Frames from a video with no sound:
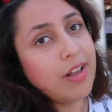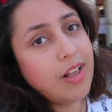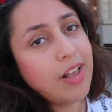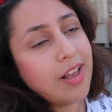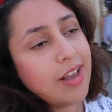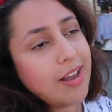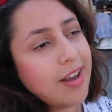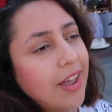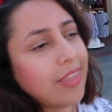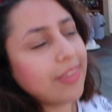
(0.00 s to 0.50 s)

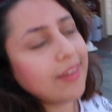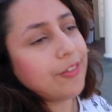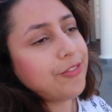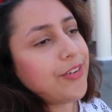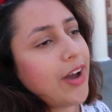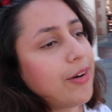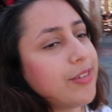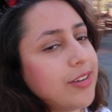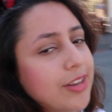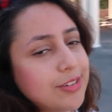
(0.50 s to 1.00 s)
And then I
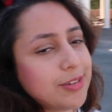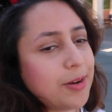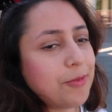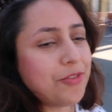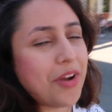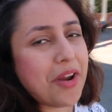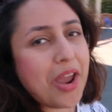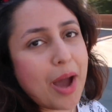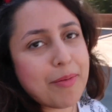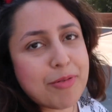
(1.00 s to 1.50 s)
found this, so
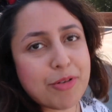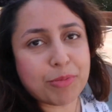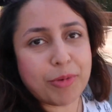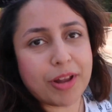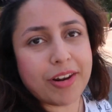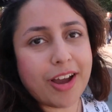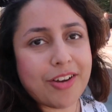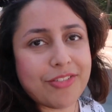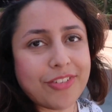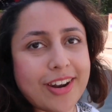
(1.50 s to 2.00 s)
I'm very happy with
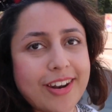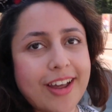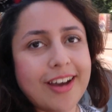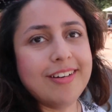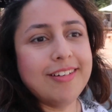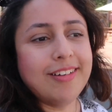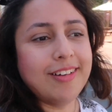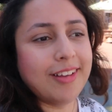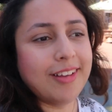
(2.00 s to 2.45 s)
my life right now.